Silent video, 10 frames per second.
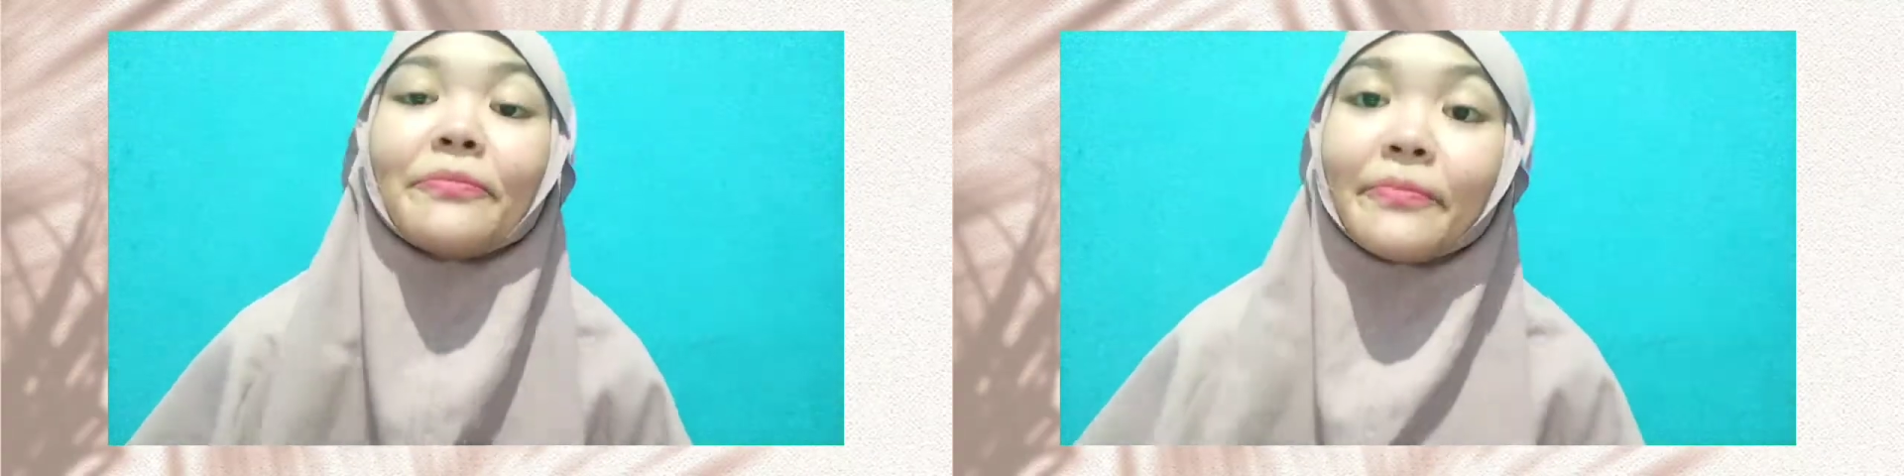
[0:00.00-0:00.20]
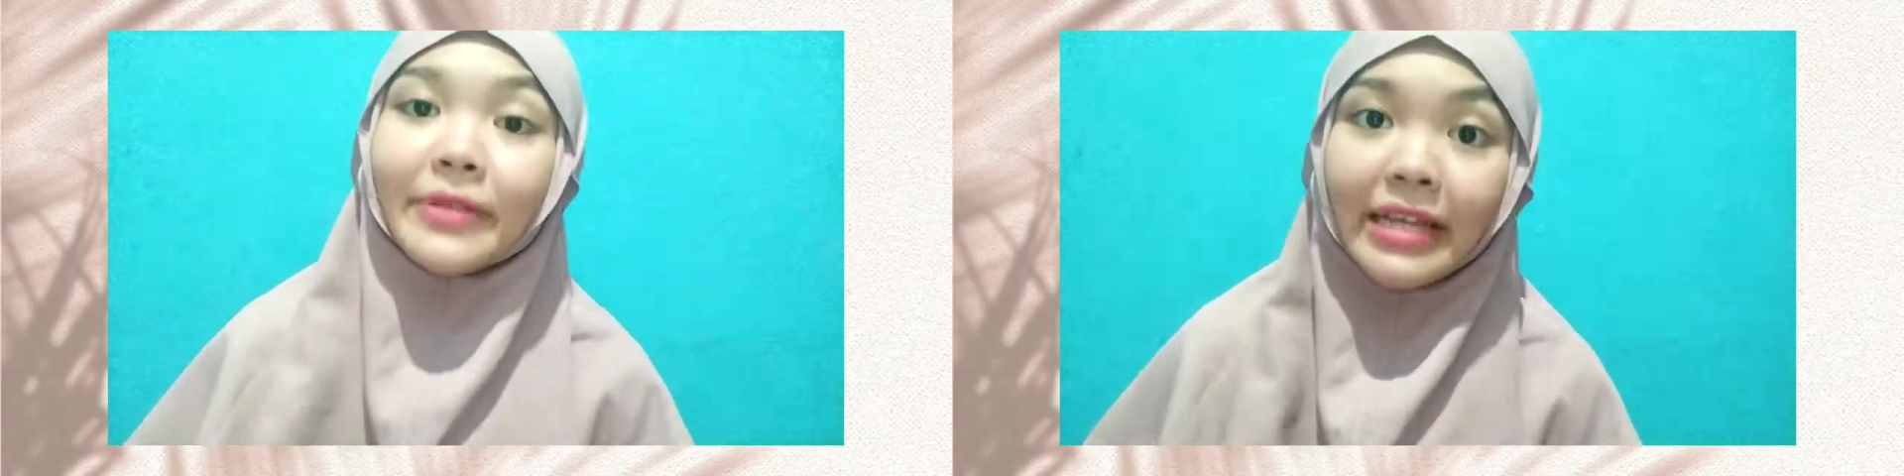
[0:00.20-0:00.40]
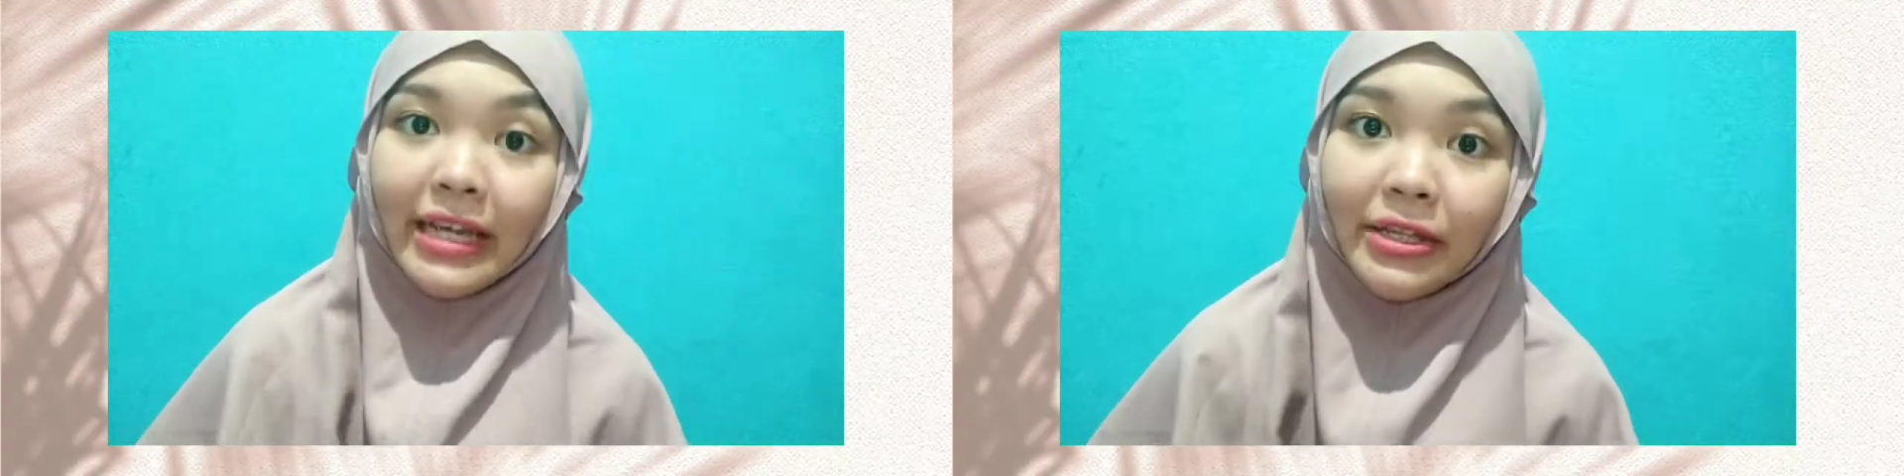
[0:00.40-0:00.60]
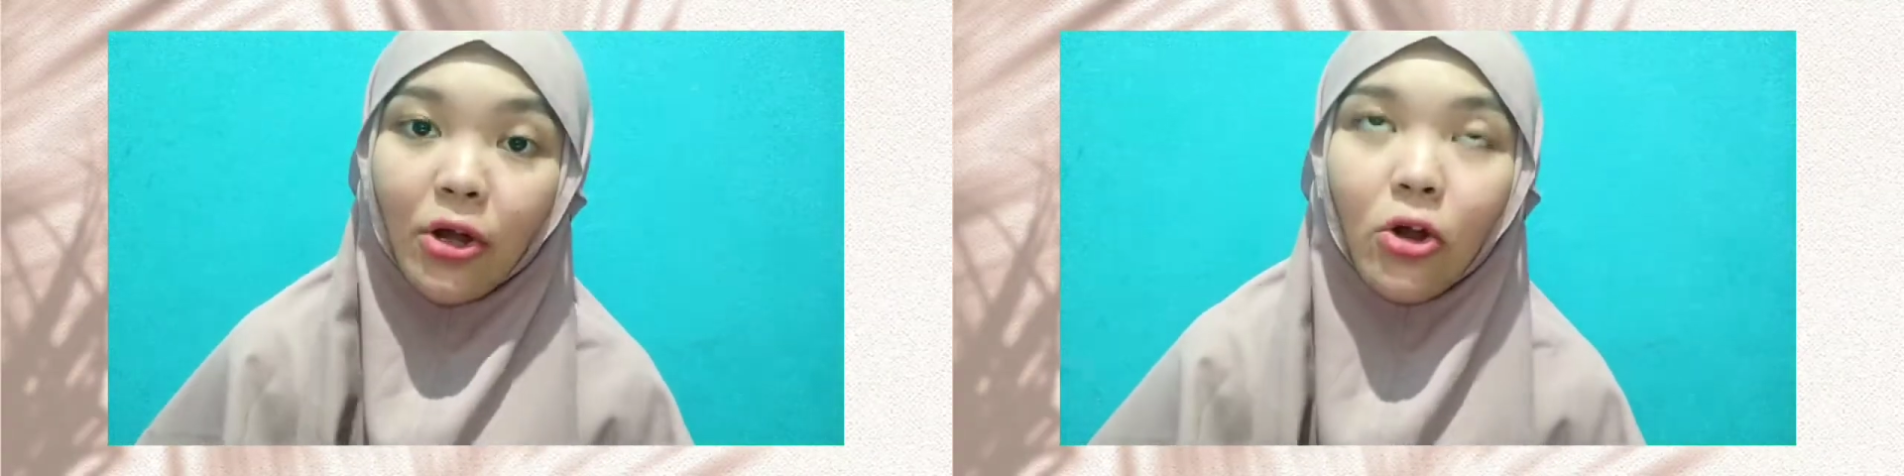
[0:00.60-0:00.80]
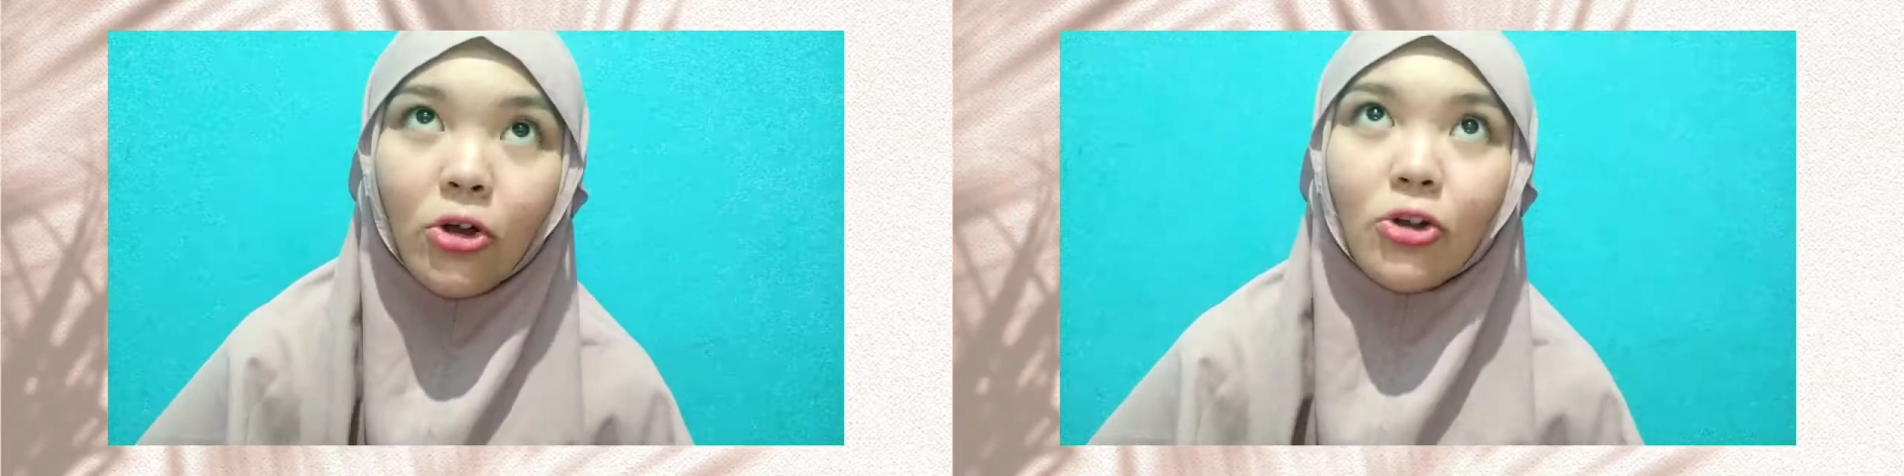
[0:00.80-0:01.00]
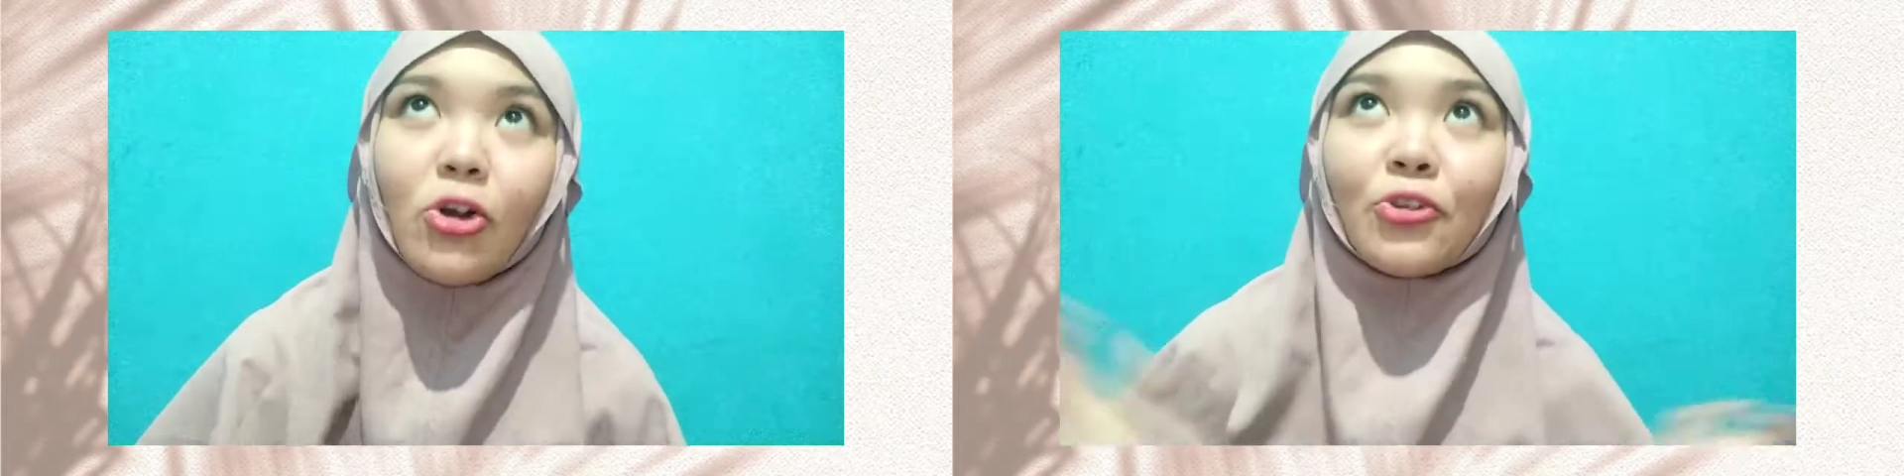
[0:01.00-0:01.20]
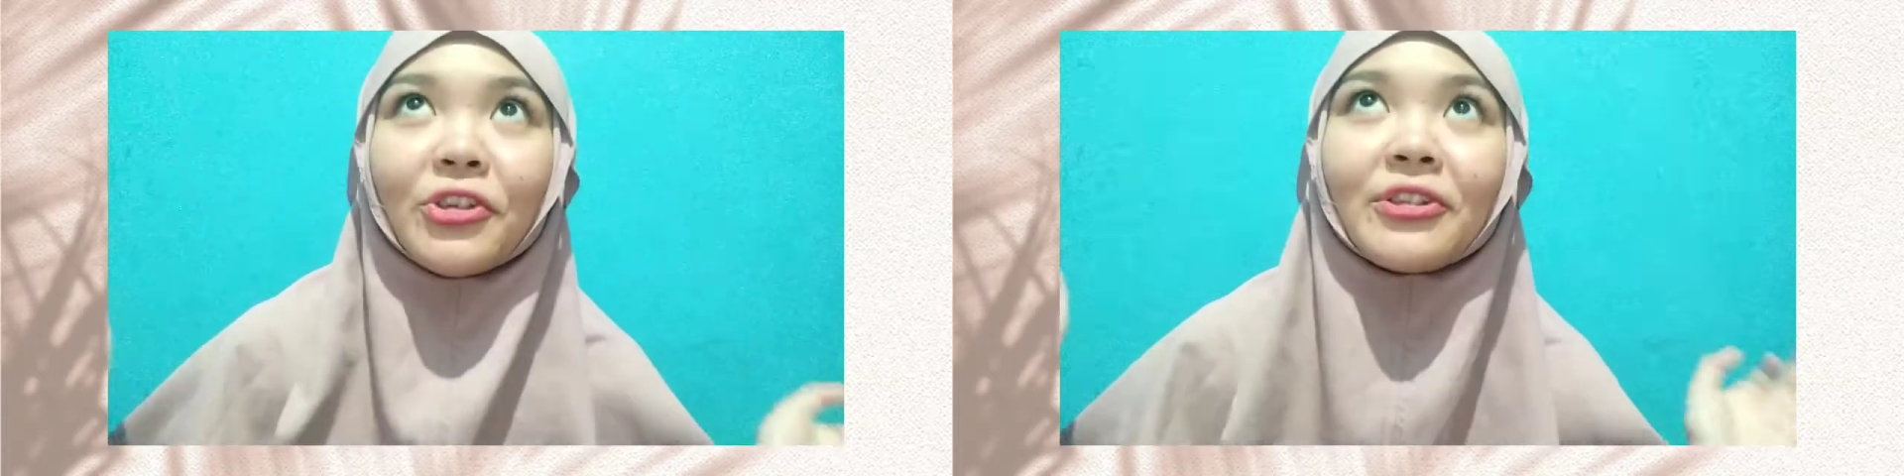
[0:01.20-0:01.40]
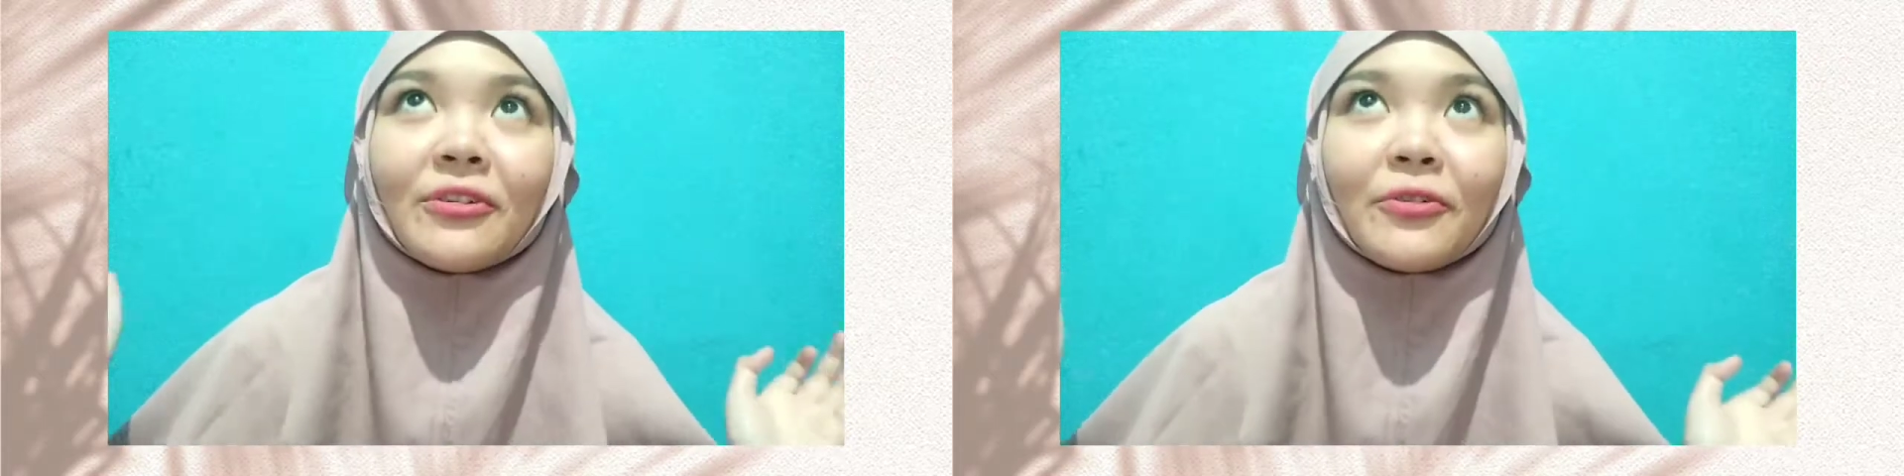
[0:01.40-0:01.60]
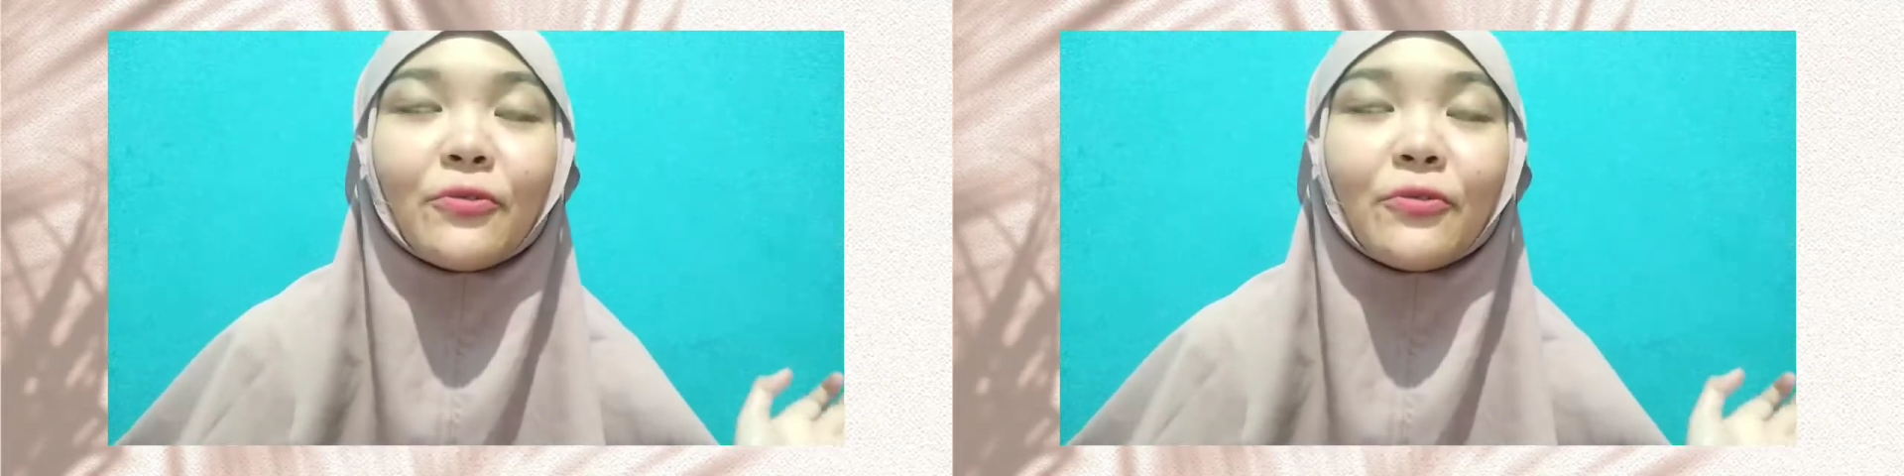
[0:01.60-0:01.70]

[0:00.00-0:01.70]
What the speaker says: plain or ordinary